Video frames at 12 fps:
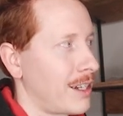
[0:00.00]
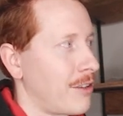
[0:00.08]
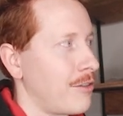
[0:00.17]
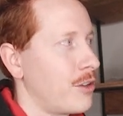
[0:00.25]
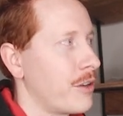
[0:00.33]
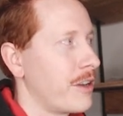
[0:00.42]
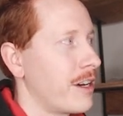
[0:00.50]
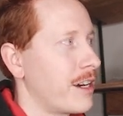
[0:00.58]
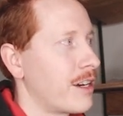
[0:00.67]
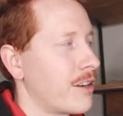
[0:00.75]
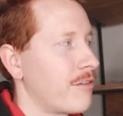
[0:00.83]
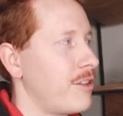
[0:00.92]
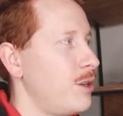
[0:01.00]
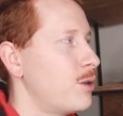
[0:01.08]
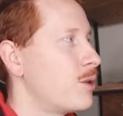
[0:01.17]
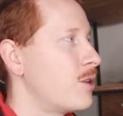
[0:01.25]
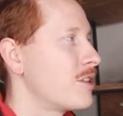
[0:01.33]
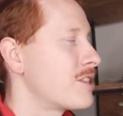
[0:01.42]
Like with all the
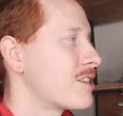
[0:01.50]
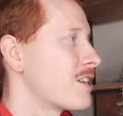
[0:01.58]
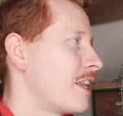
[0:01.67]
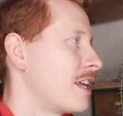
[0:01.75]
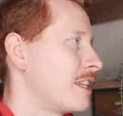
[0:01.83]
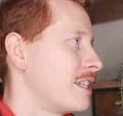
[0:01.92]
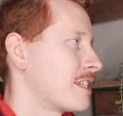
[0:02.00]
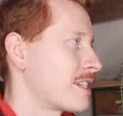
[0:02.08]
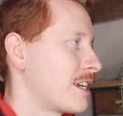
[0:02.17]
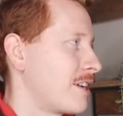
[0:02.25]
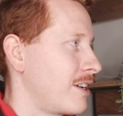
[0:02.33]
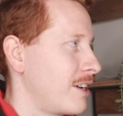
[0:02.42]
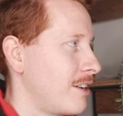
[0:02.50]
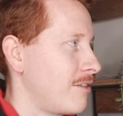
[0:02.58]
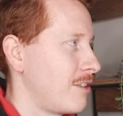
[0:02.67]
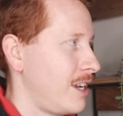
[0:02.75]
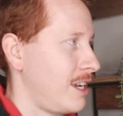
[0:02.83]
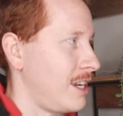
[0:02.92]
fjords. And then this area
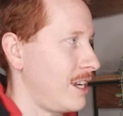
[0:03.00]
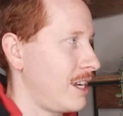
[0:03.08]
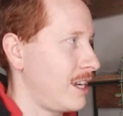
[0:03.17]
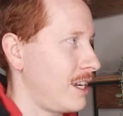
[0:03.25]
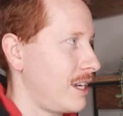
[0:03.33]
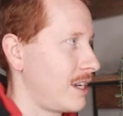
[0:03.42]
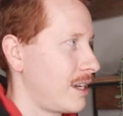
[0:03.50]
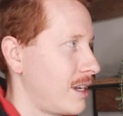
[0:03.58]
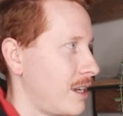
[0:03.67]
over here.